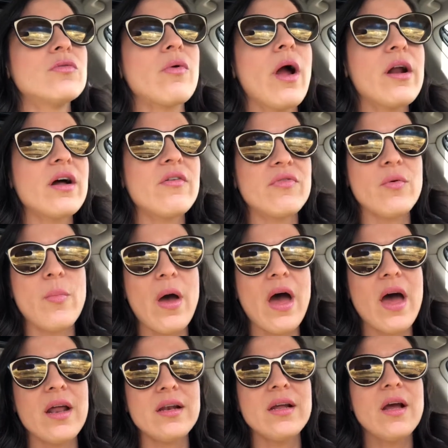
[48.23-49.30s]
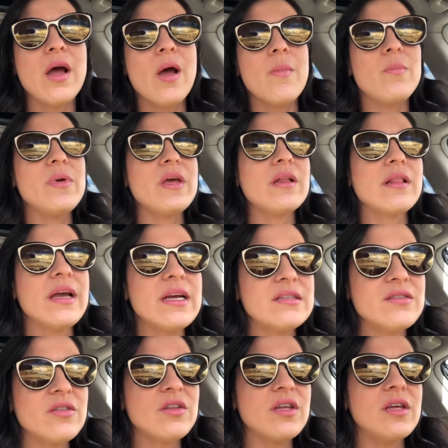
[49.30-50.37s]
right off the bat being late
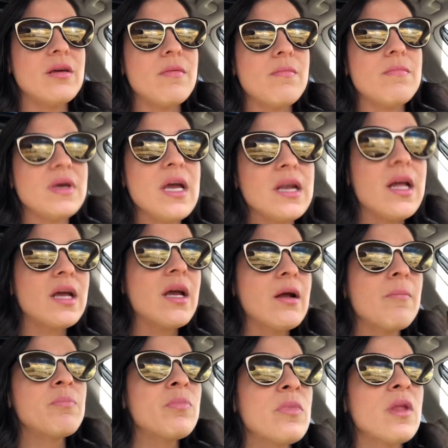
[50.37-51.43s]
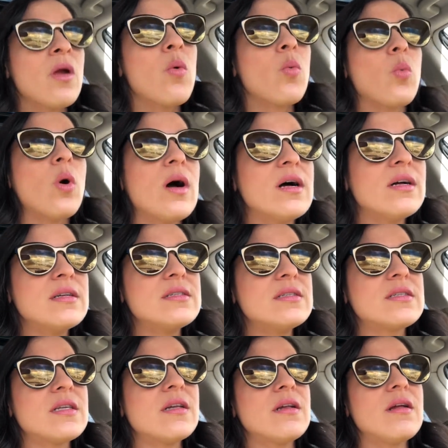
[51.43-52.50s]
to the meeting
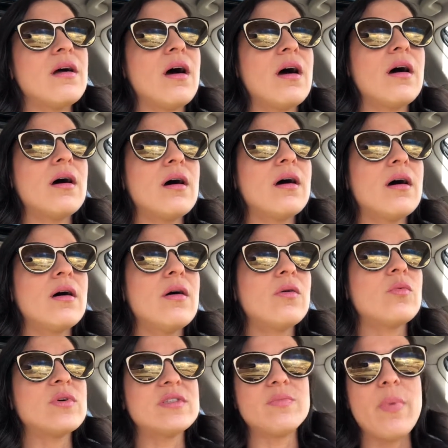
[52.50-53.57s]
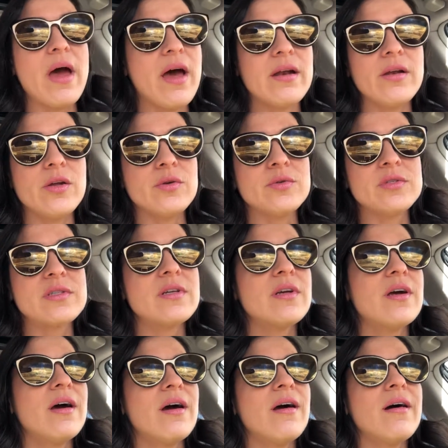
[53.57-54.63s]
was bad news.
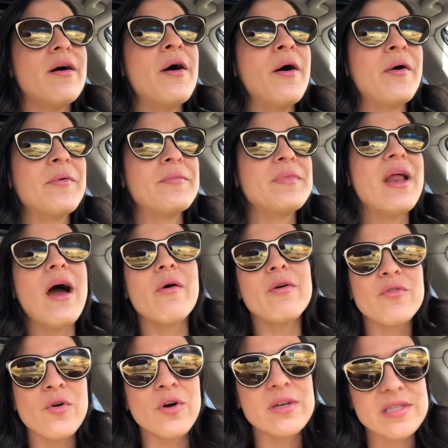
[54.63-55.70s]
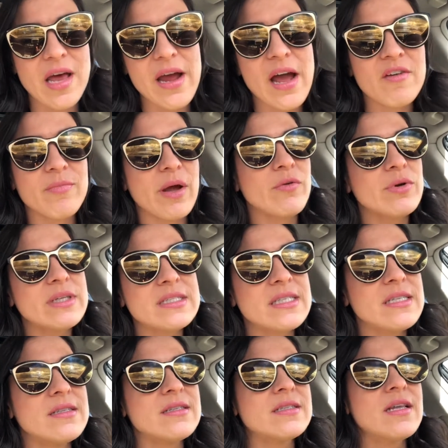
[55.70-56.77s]
Now, of course, I have my
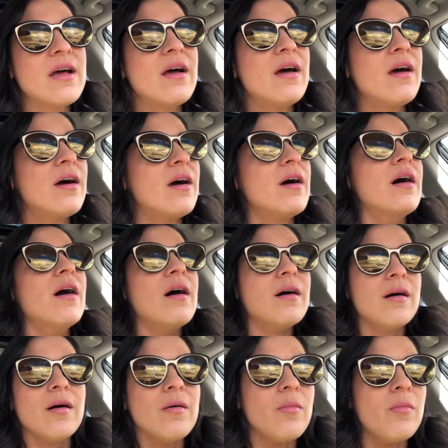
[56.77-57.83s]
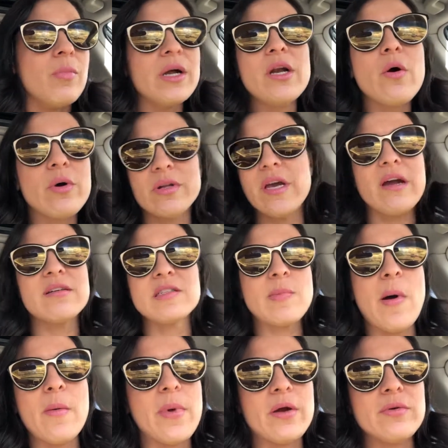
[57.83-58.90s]
reasons, but no one cares
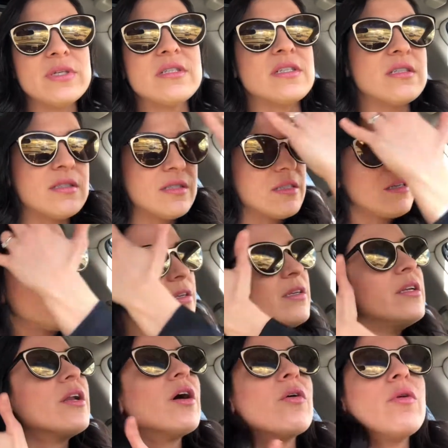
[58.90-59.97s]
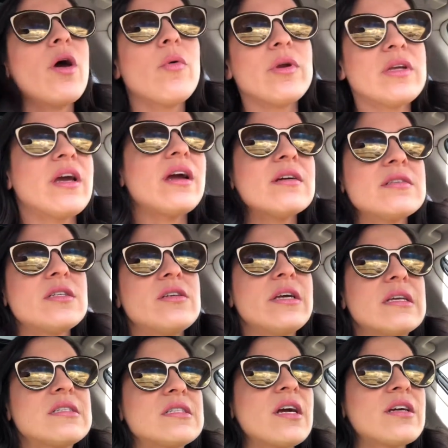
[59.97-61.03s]
about my reasons. You know, no one cares that you
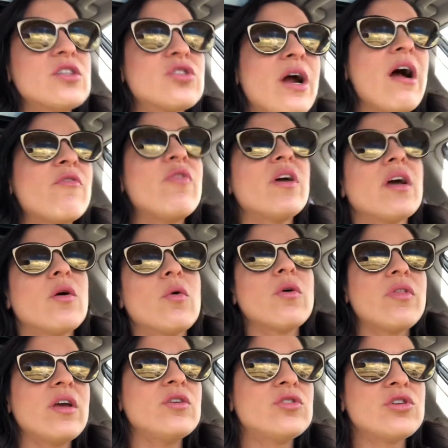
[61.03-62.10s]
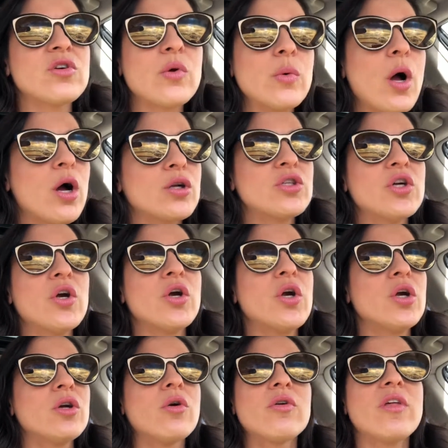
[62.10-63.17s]
get stuck in traffic or that you took a wrong
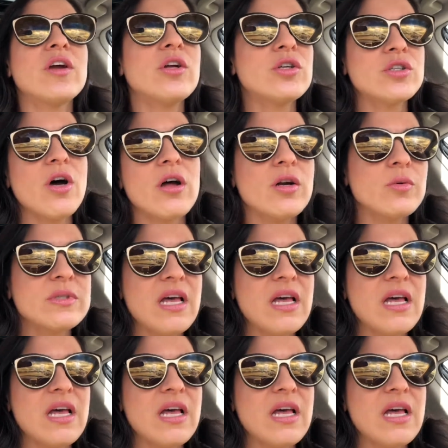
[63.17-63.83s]
turn or that your daughter